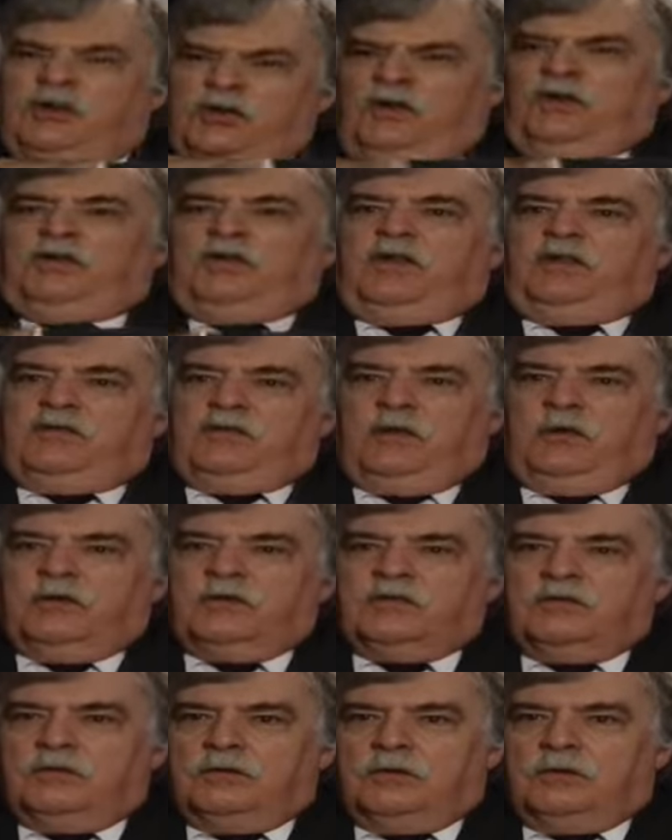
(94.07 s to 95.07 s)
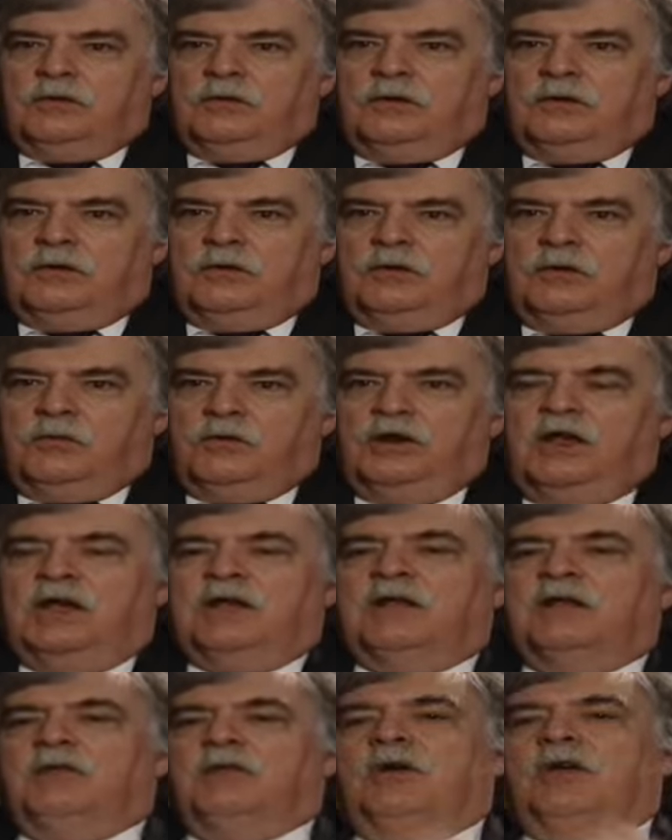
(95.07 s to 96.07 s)
just us Turks. We're
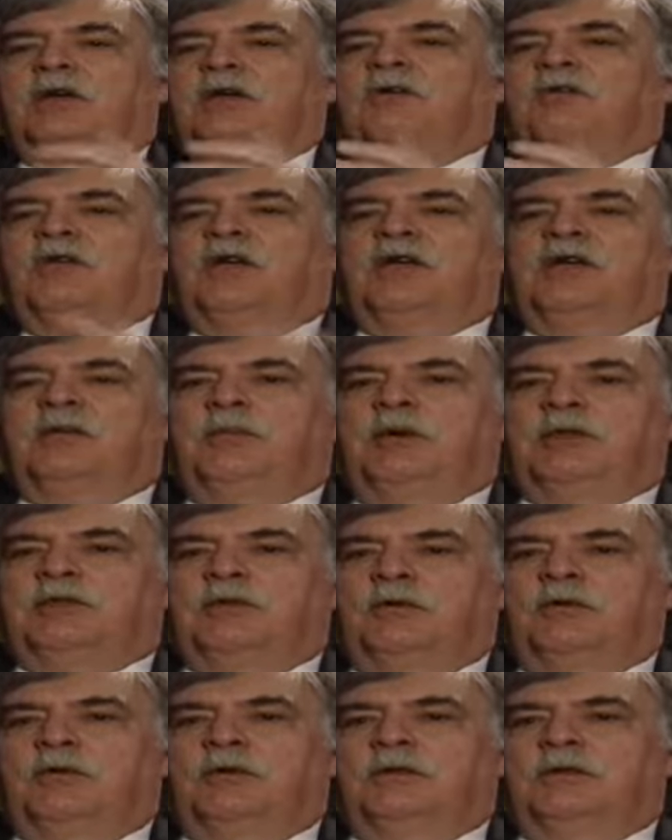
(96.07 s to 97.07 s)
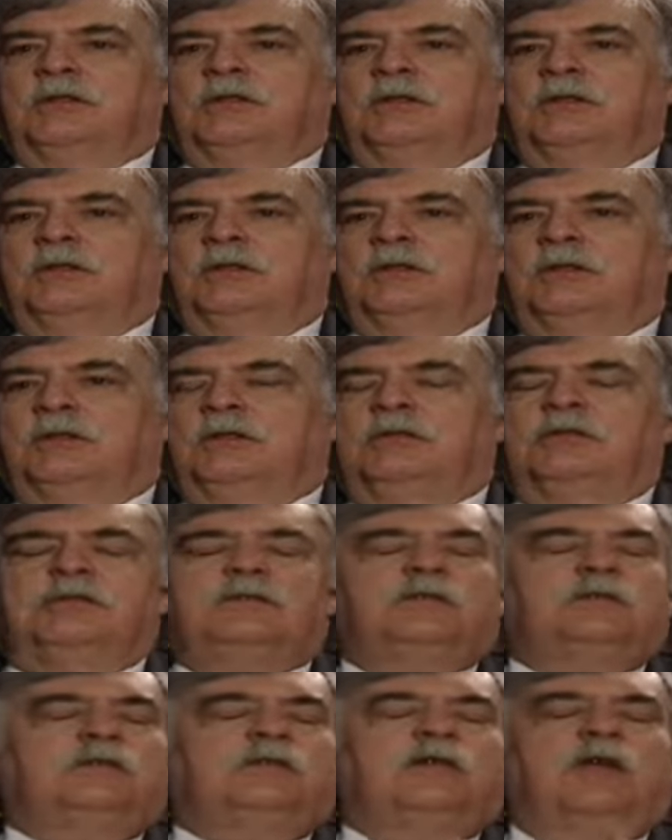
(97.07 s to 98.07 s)
not. Gonna, we're going to forget about the world.
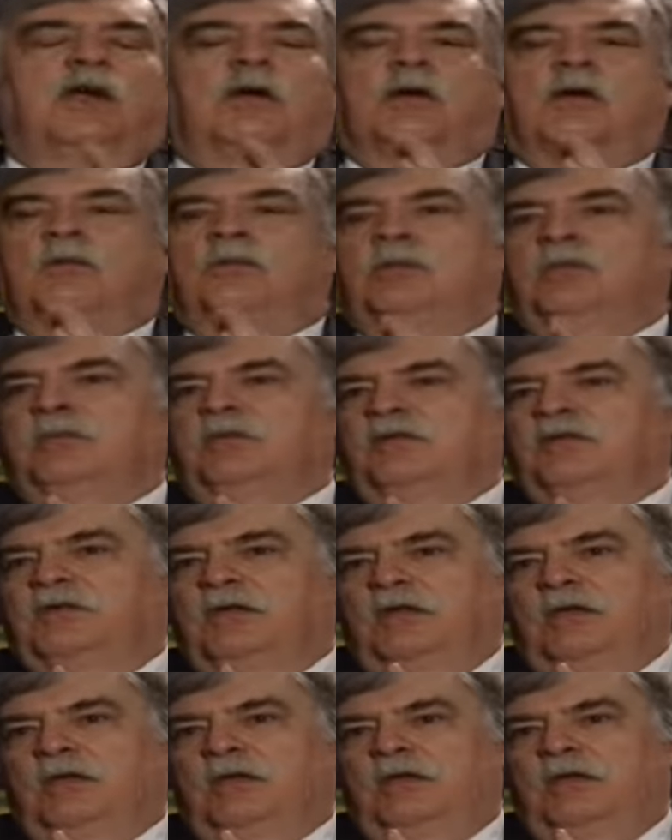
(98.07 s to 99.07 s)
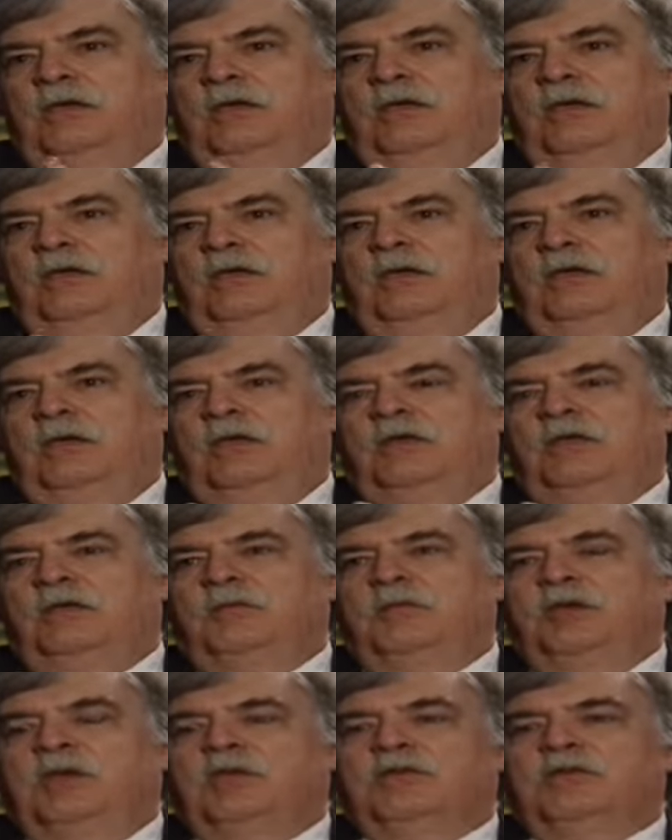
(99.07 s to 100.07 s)
Terrible mistake,
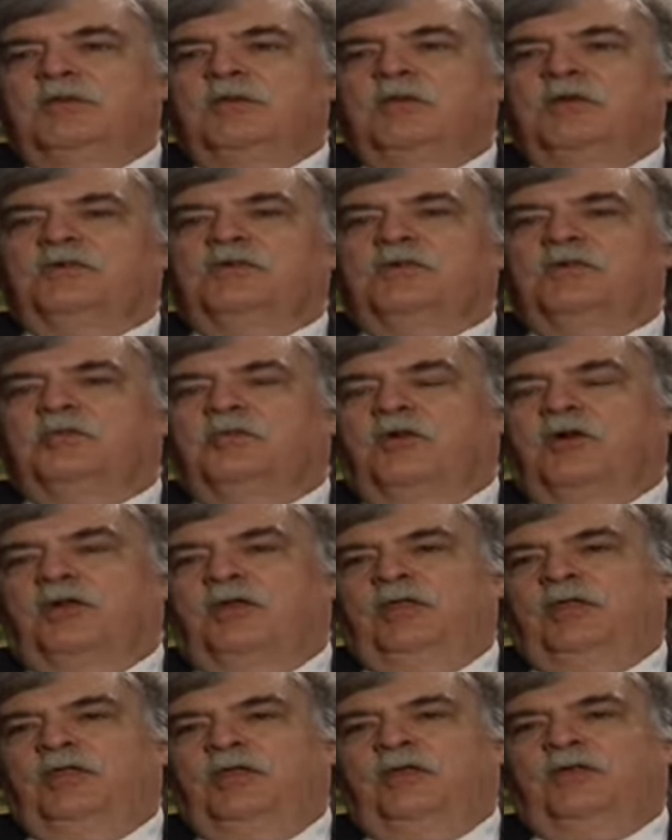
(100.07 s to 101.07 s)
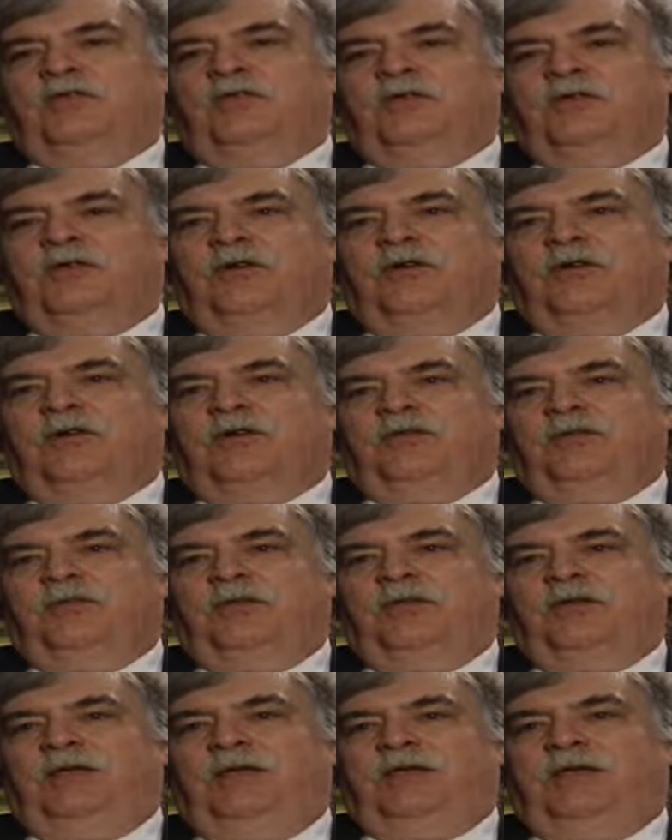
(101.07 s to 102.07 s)
because the most important thing for Turks,
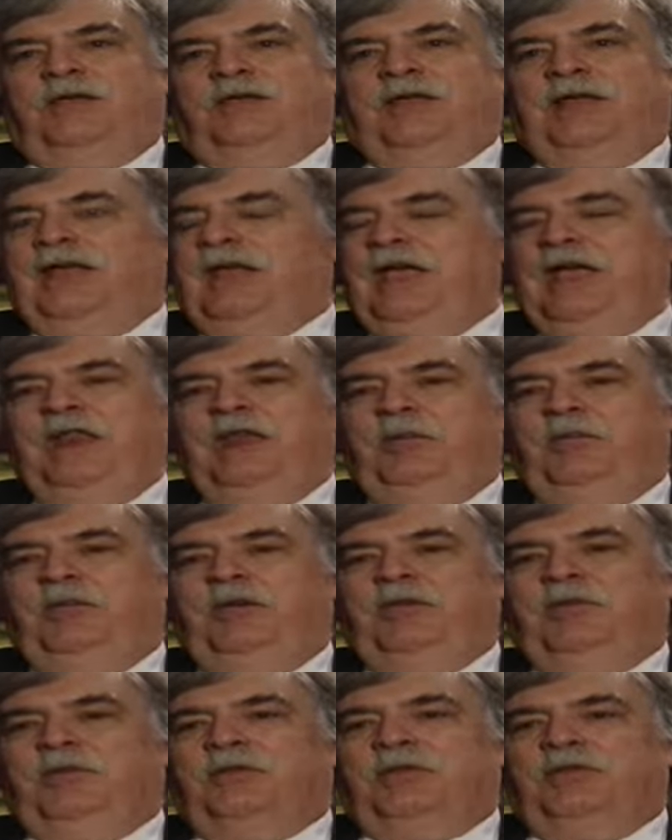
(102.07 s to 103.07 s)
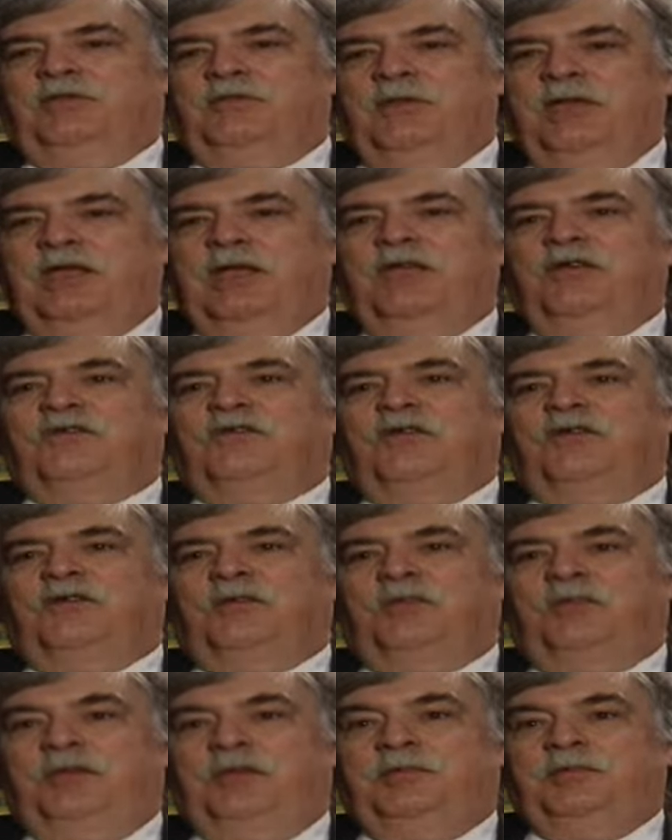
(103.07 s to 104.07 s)
like any people, is making sure
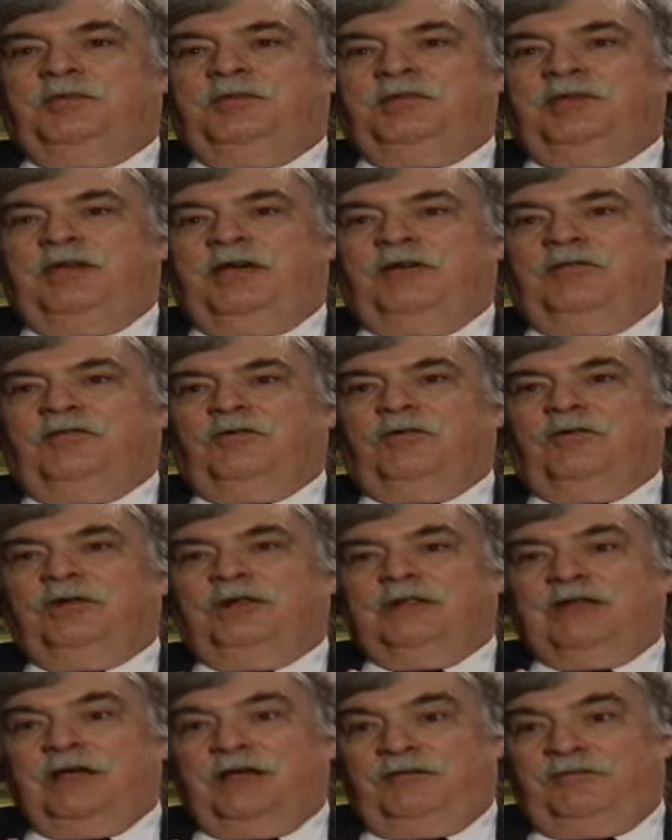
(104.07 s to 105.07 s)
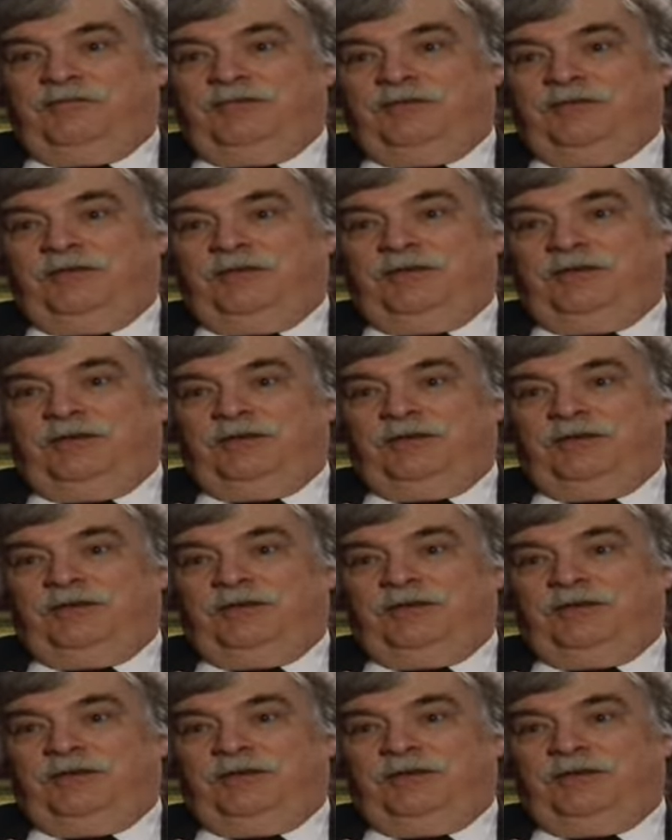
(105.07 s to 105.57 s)
your people have a good life,